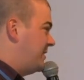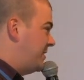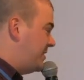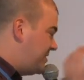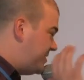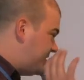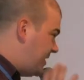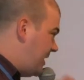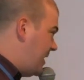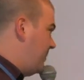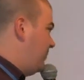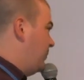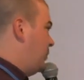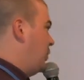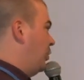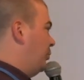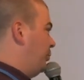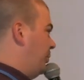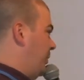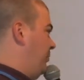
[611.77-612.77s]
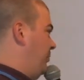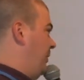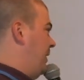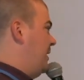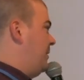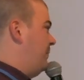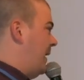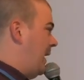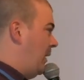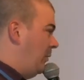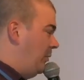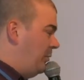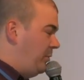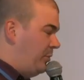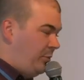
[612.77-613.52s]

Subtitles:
the same God we read about